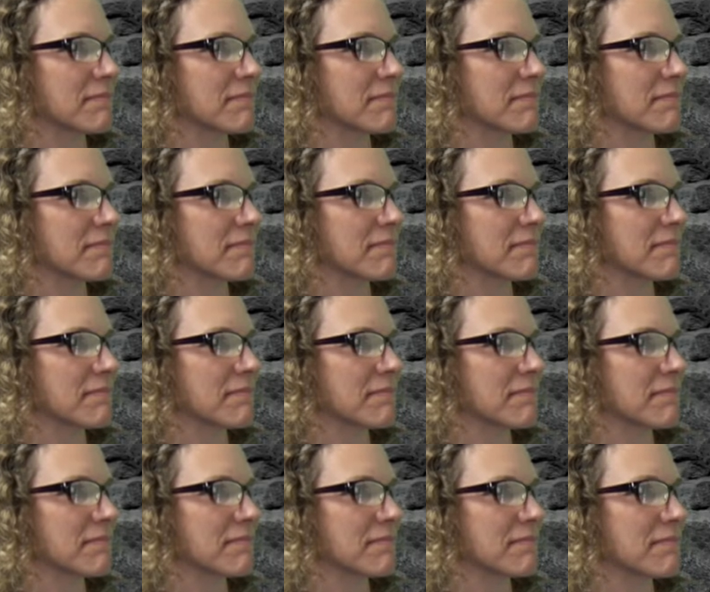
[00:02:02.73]

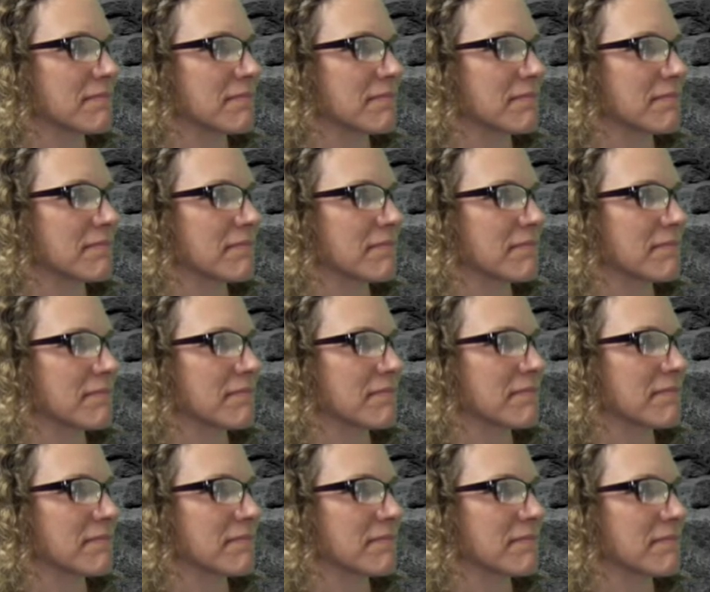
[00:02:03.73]

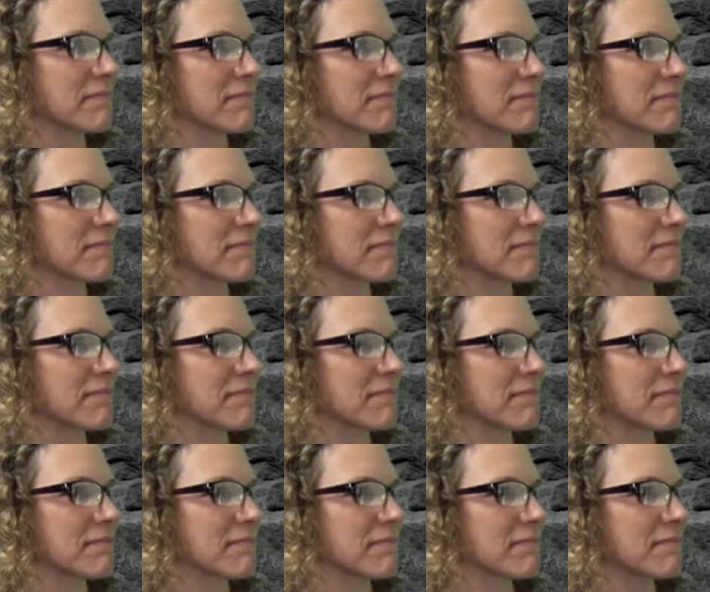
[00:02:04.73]

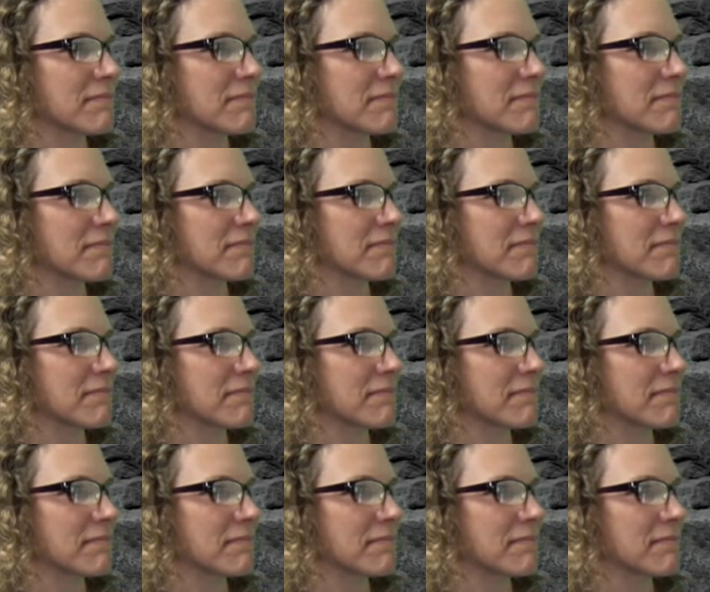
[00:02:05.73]

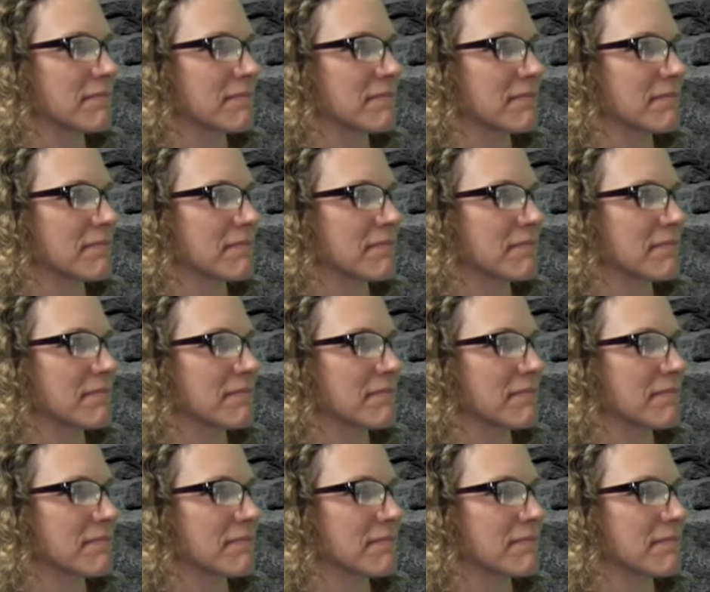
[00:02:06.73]

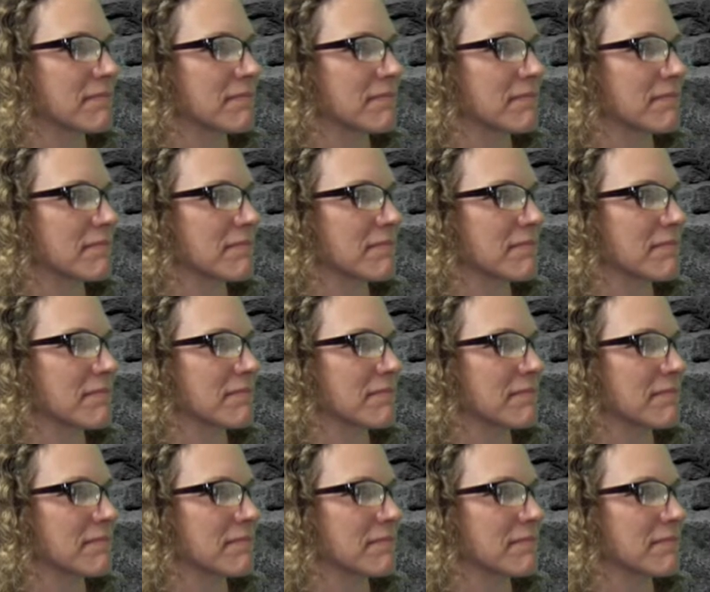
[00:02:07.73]

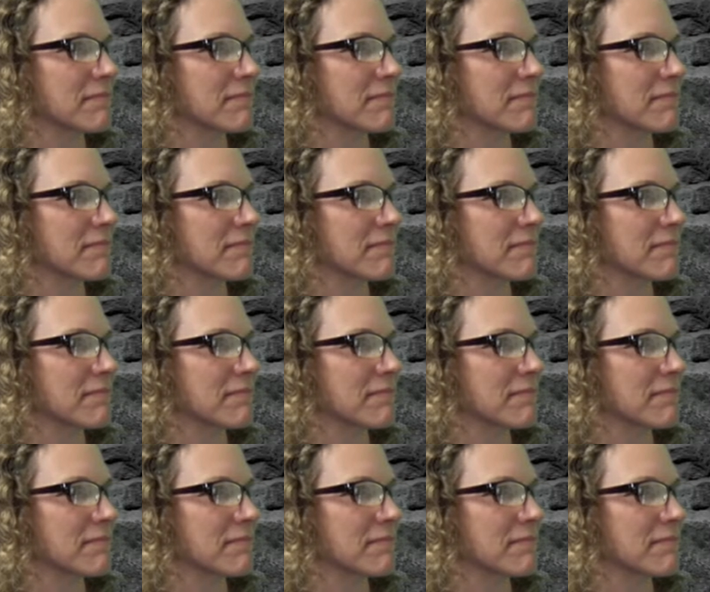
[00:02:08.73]
(silent)